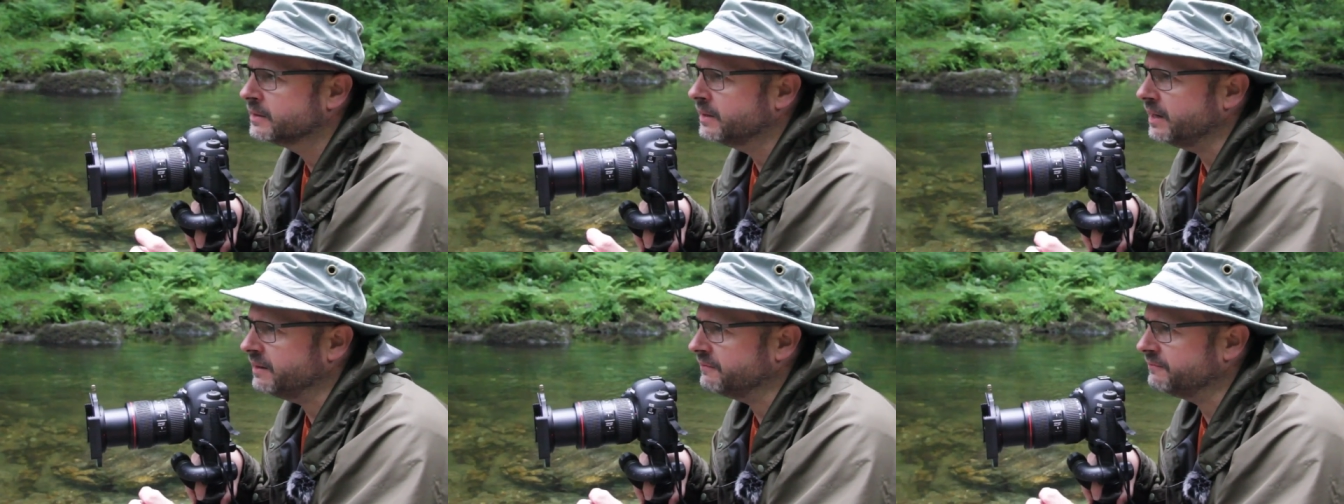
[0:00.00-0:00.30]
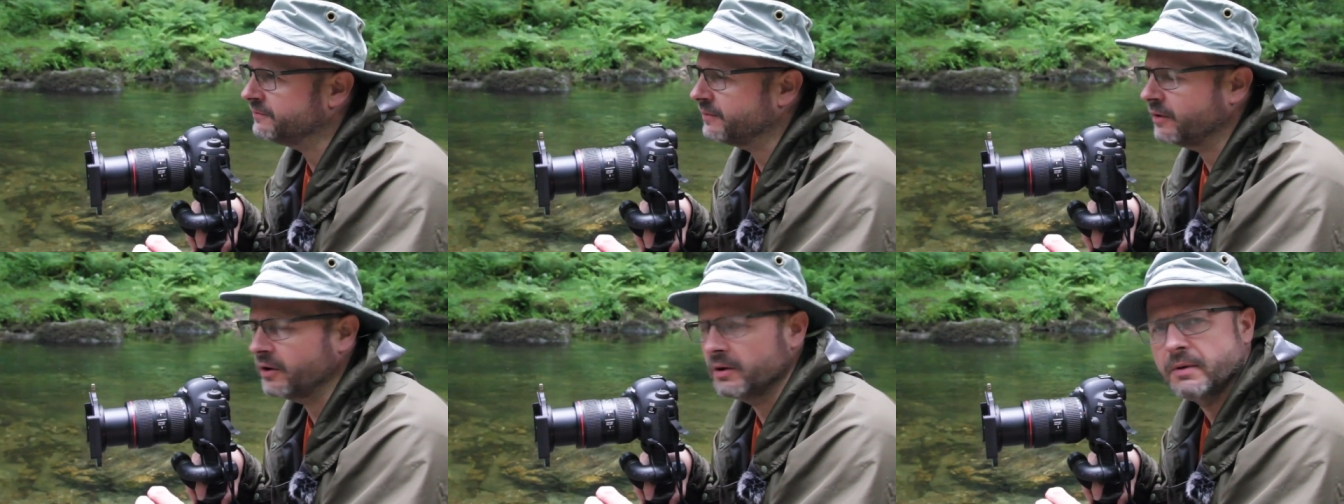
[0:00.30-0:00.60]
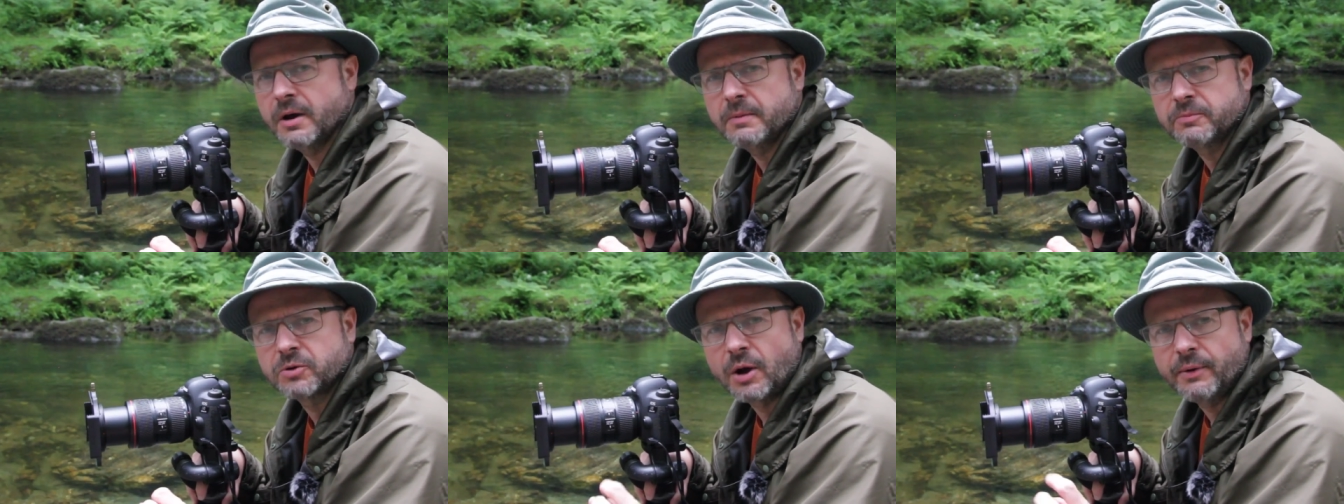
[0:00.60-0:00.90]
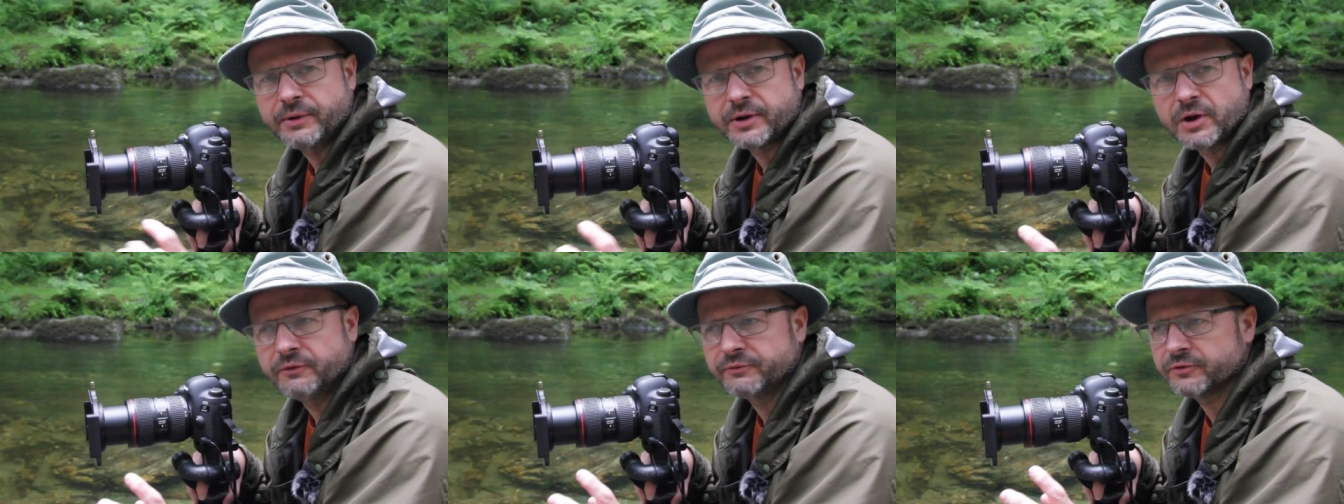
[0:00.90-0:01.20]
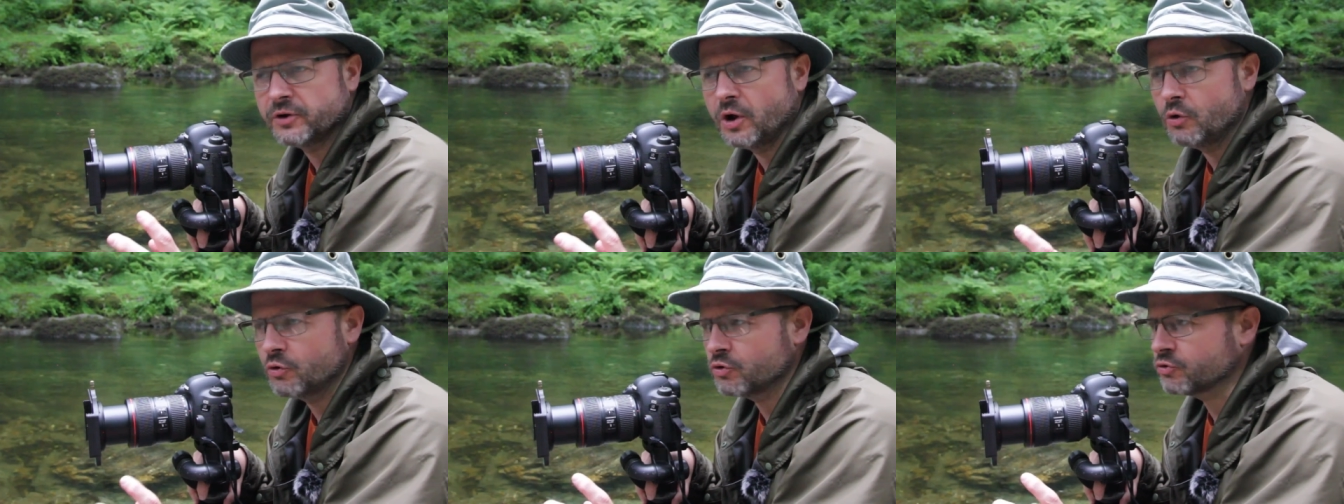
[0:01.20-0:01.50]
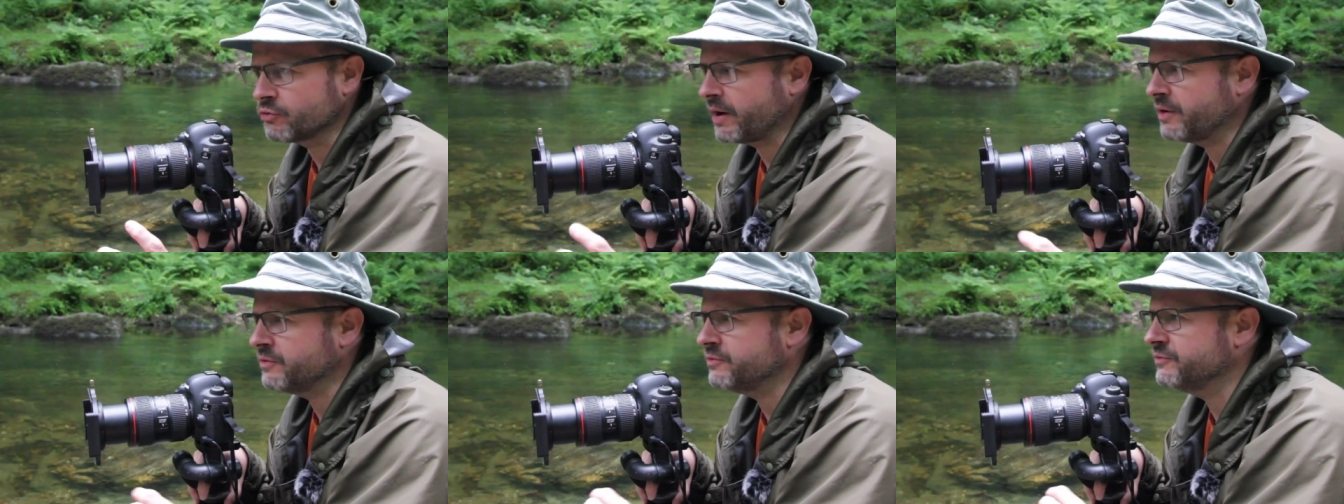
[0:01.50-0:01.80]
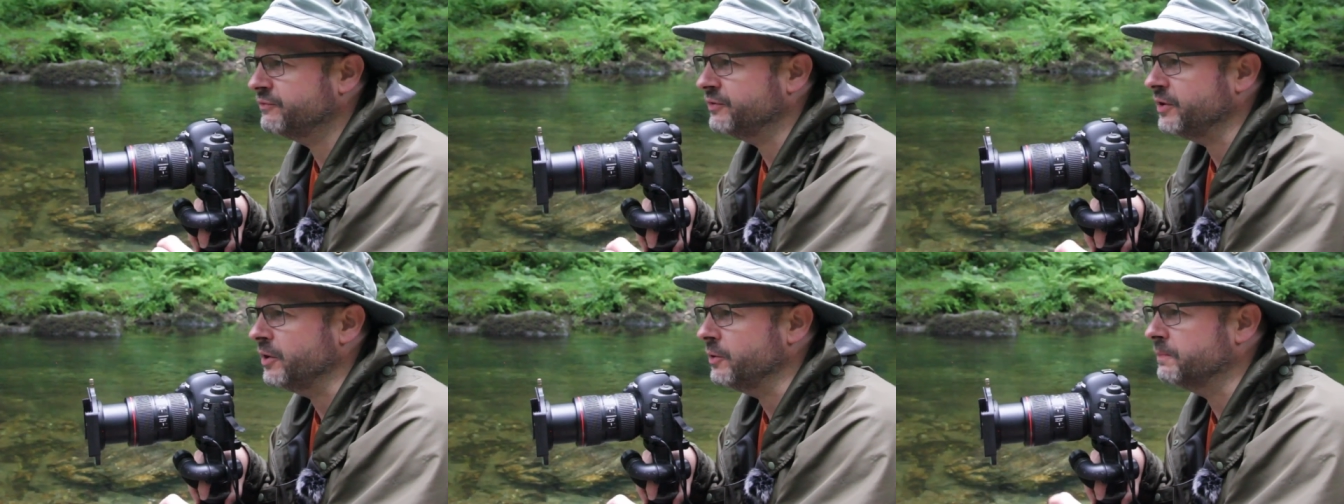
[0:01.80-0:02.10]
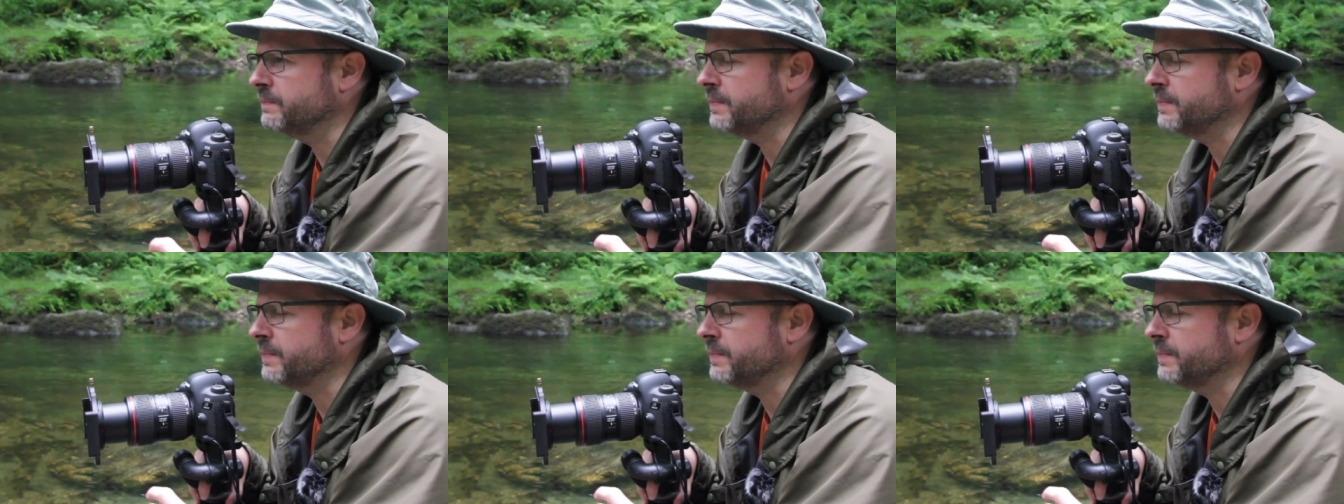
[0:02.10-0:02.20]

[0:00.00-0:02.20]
if I'm uh, going over old ground for you.